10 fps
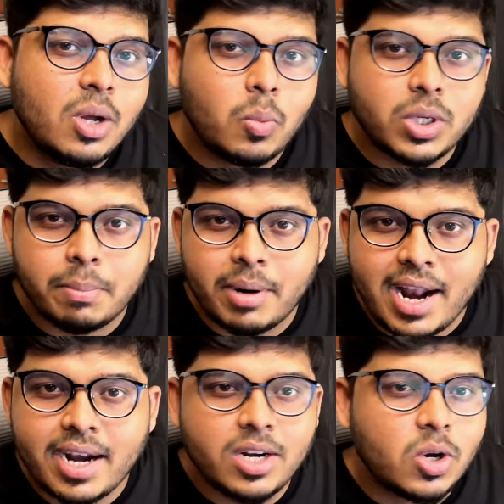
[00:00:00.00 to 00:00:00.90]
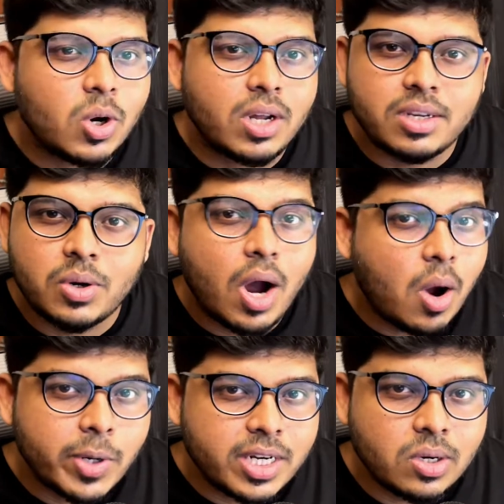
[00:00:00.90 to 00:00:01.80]
what the brand or
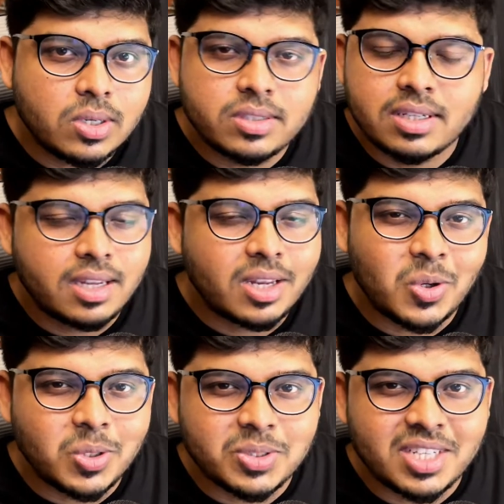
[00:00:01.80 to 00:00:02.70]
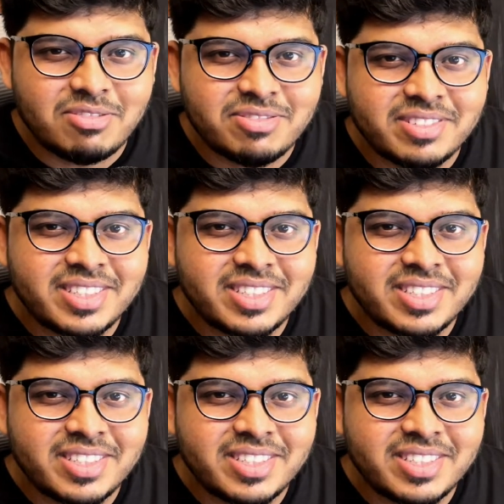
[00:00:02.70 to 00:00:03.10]
how it looks and all those stuff.